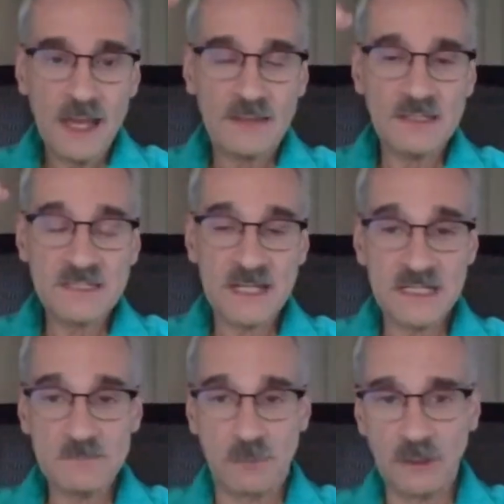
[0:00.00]
and they say
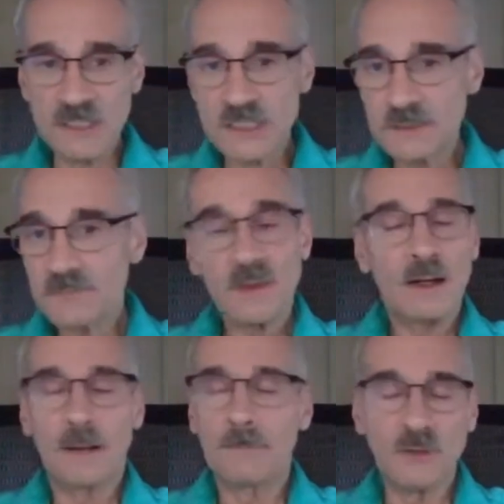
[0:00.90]
it's bullish.
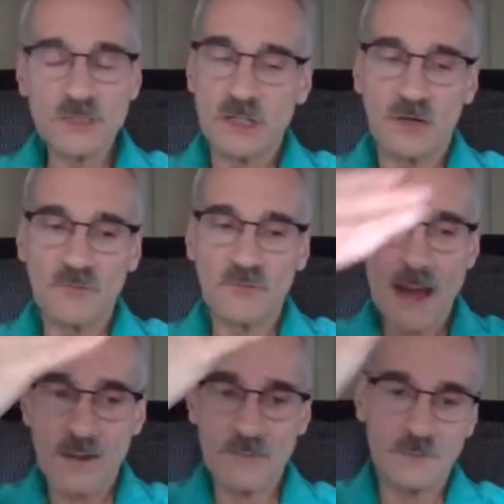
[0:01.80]
A bullish engulfing
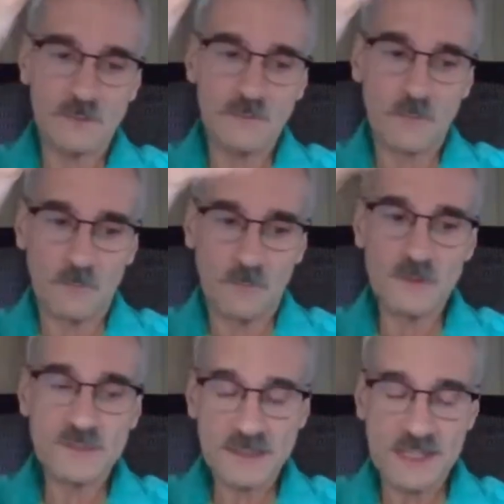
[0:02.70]
pattern,
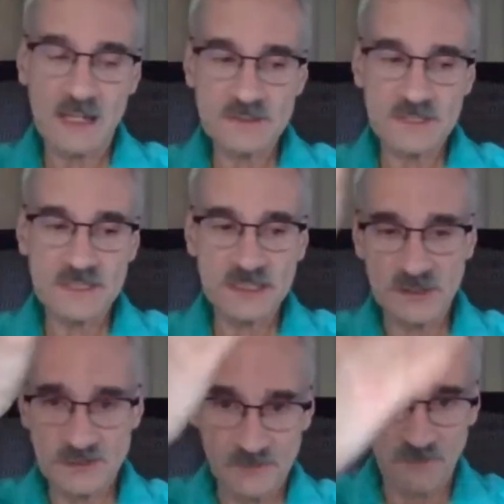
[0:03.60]
most of the candlestick
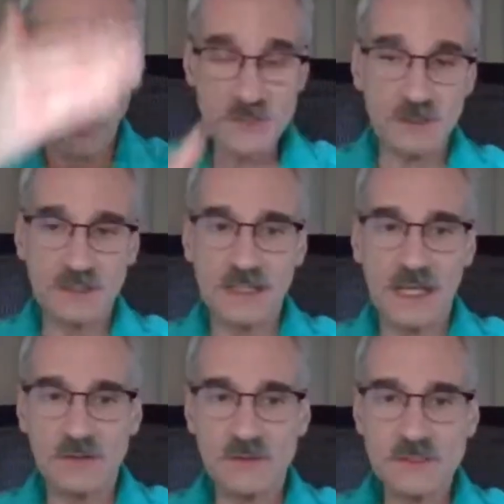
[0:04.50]
signals are reversal
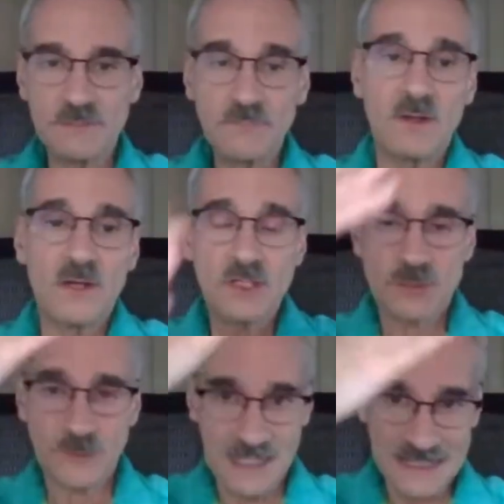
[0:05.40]
indicators.
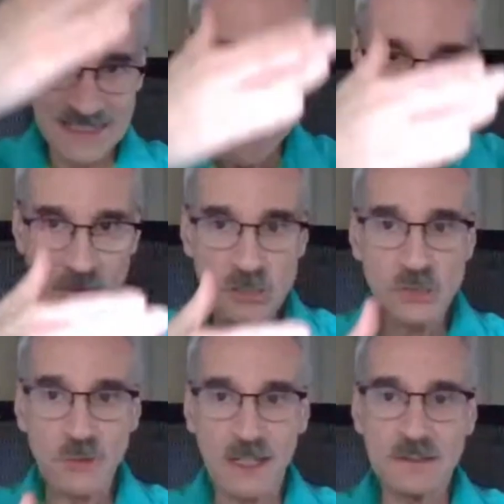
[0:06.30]
So we need a
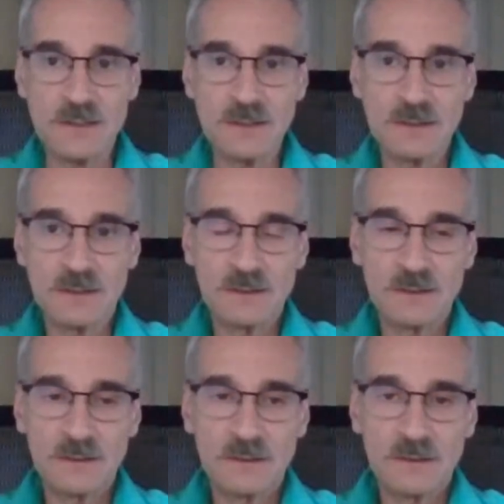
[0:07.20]
downtrend
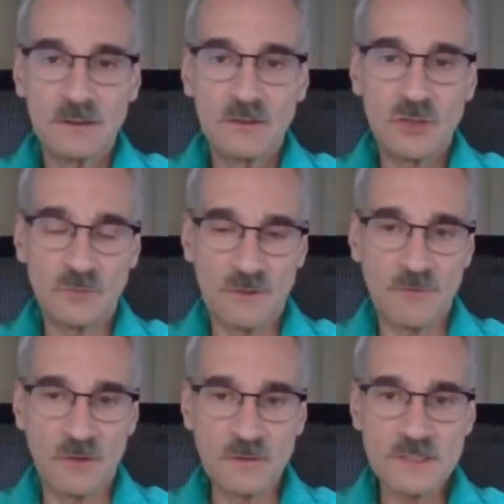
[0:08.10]
to
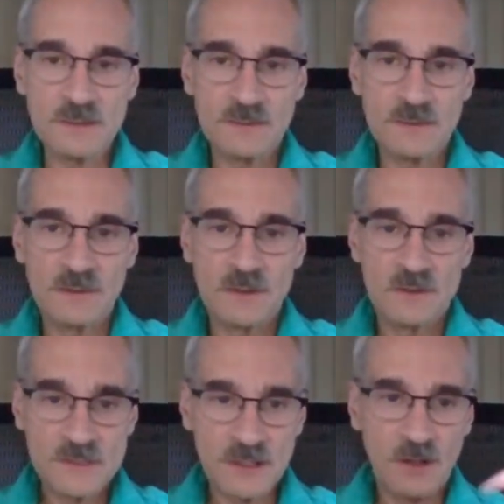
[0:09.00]
reverse.
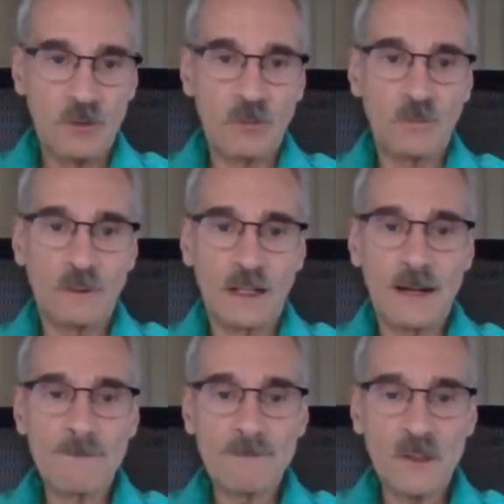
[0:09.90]
So,
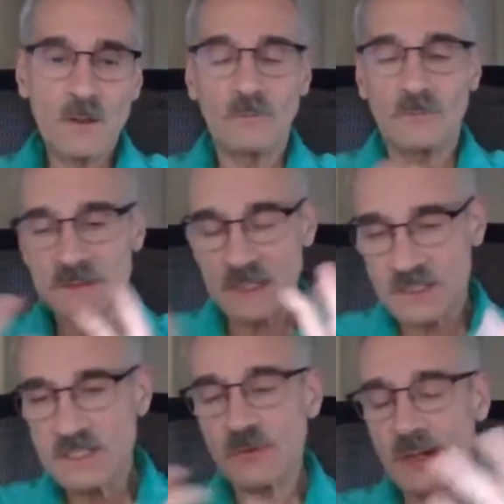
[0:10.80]
uh, you know, it's,
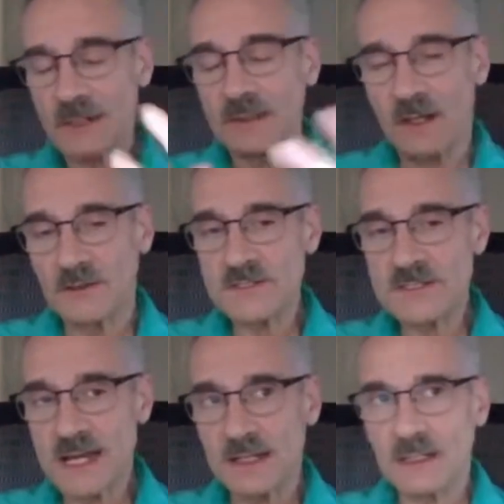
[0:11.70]
it's correctly
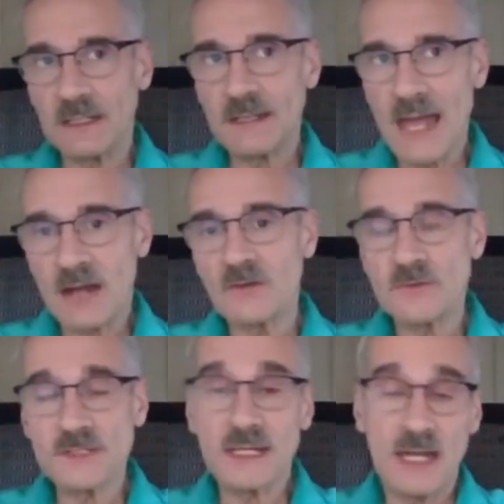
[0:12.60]
understanding how to
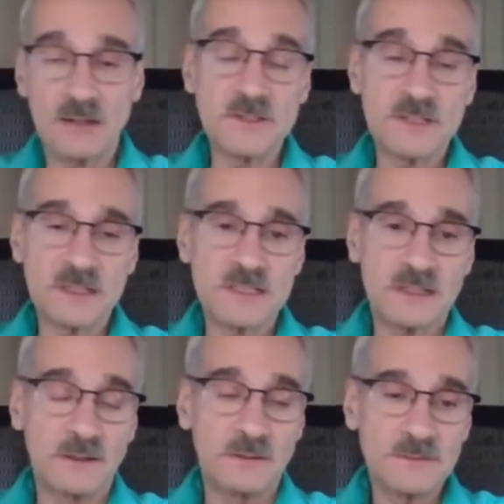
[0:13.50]
use the candlestick
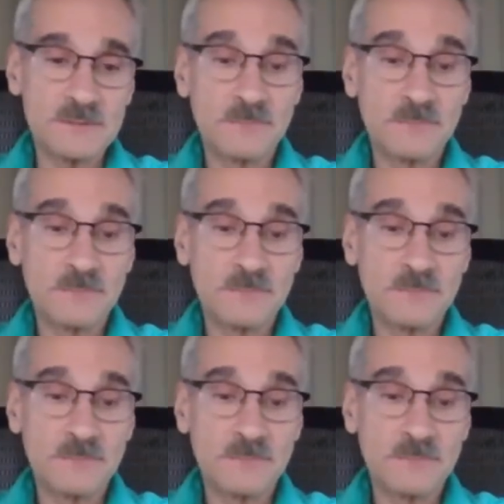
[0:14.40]
signals.